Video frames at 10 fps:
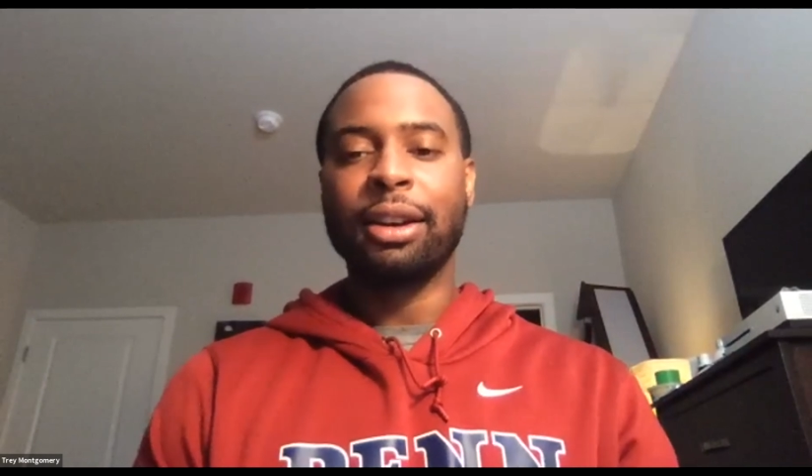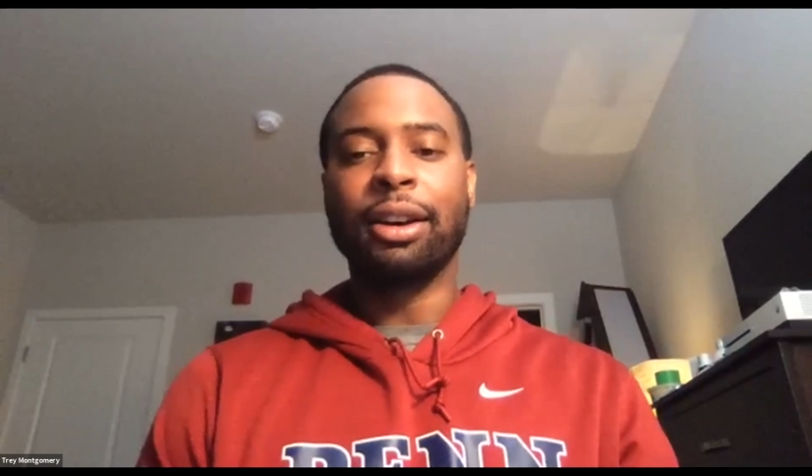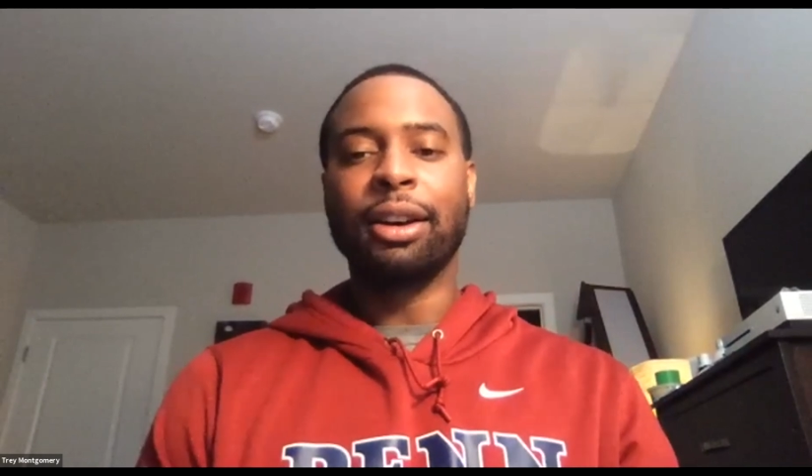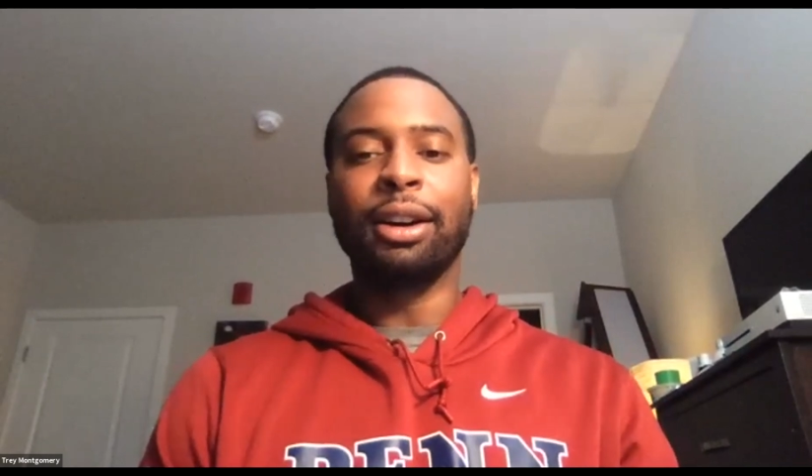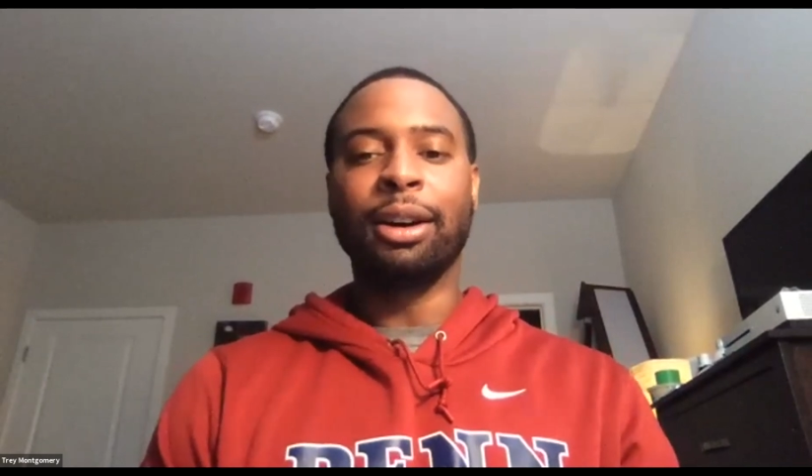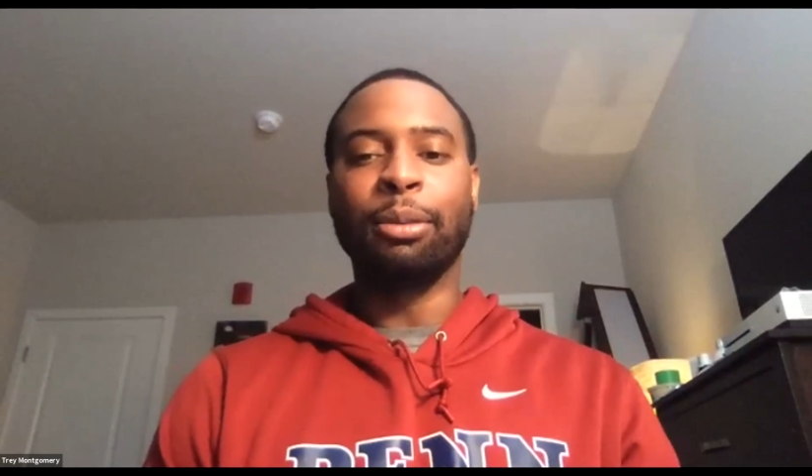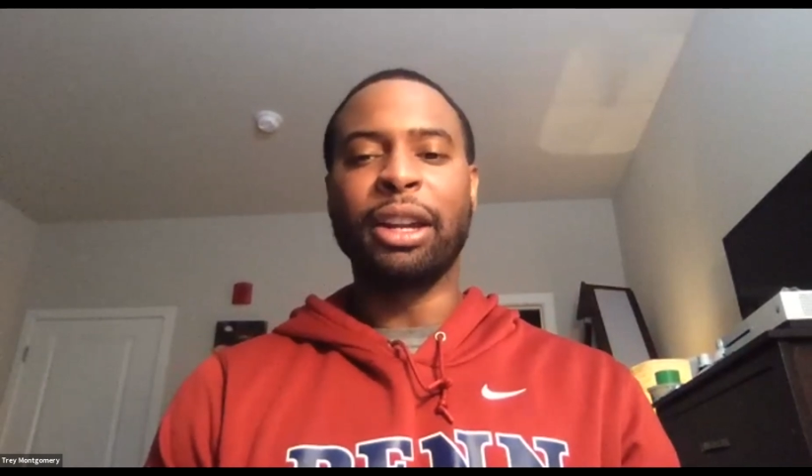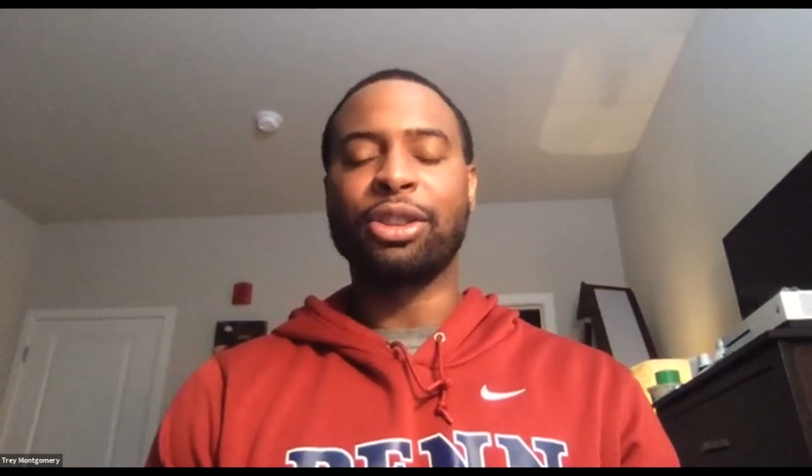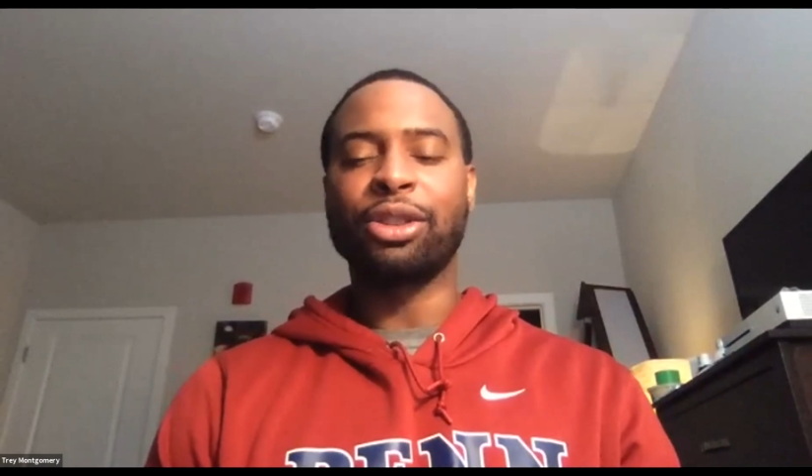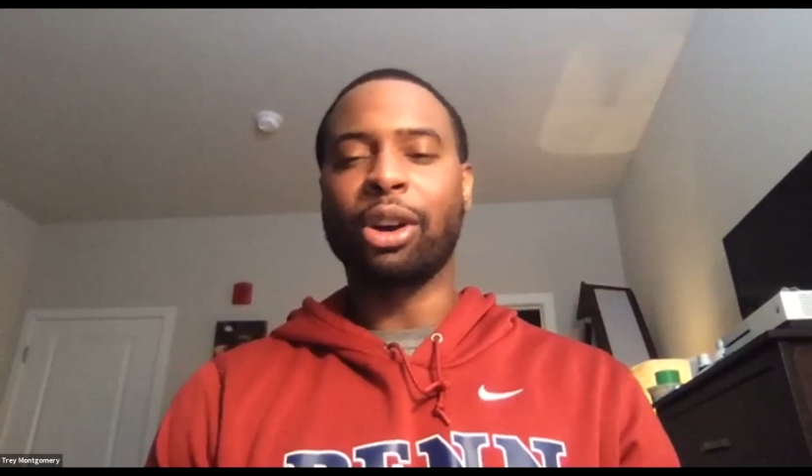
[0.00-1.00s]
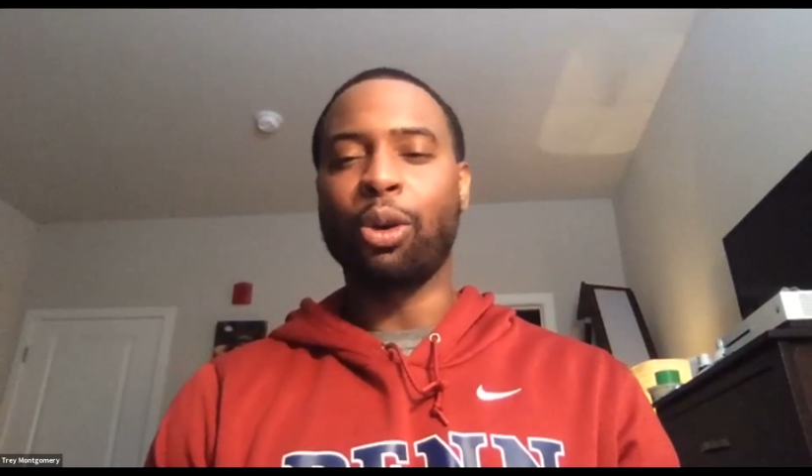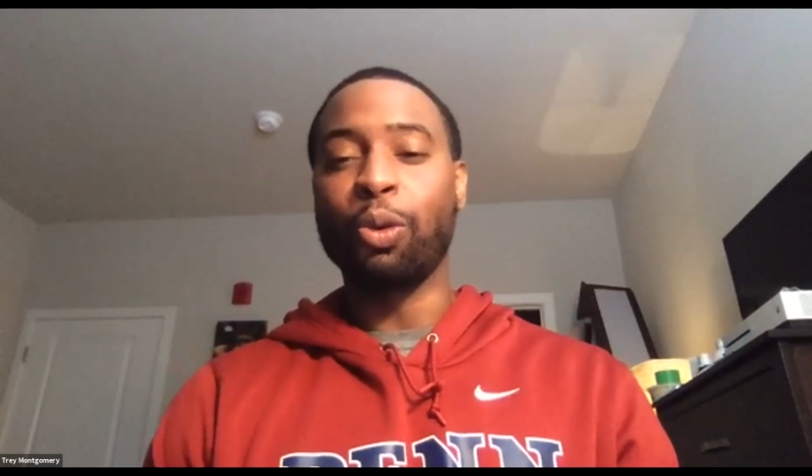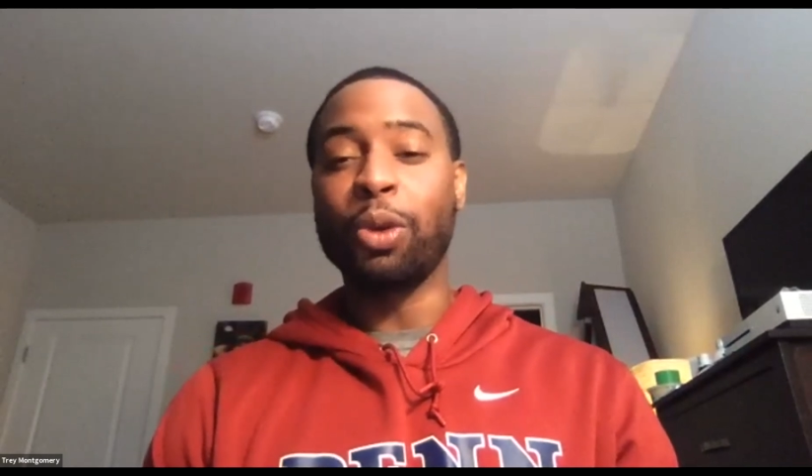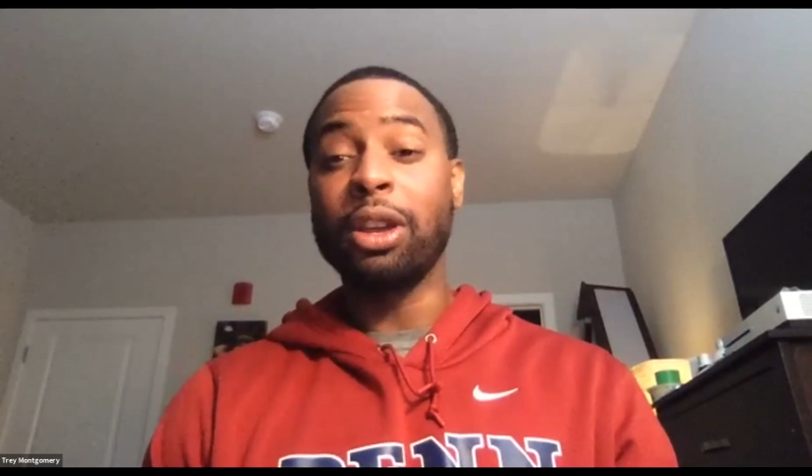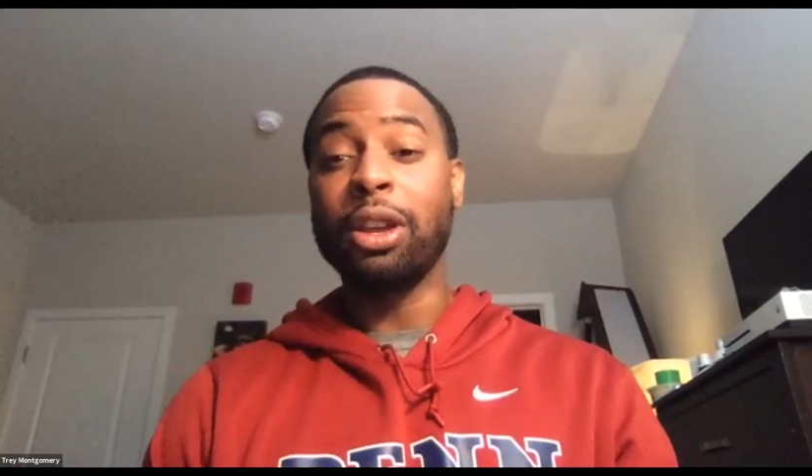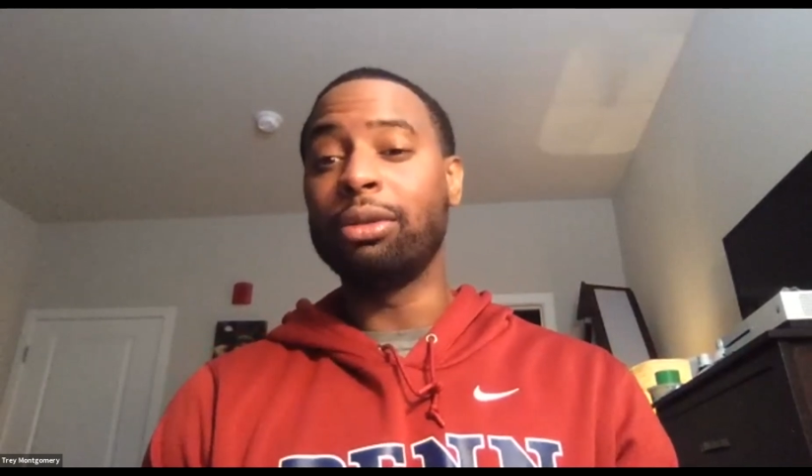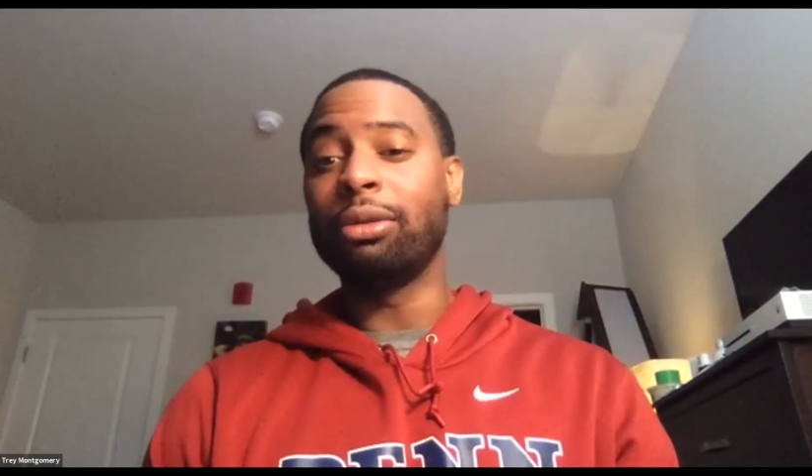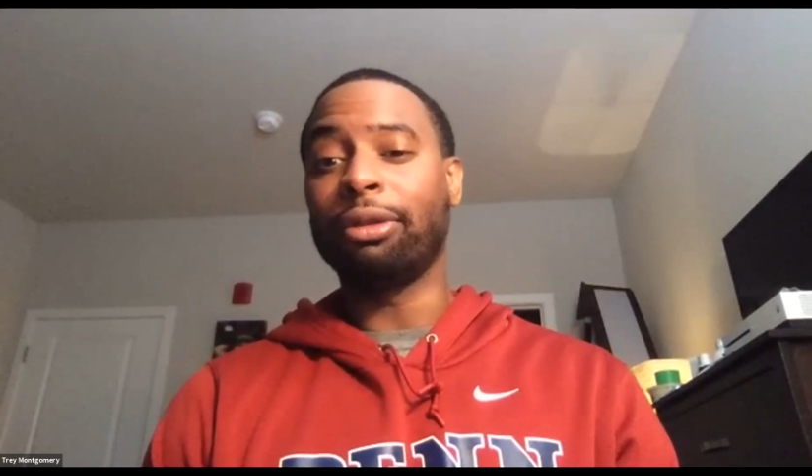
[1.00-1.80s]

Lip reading: And so we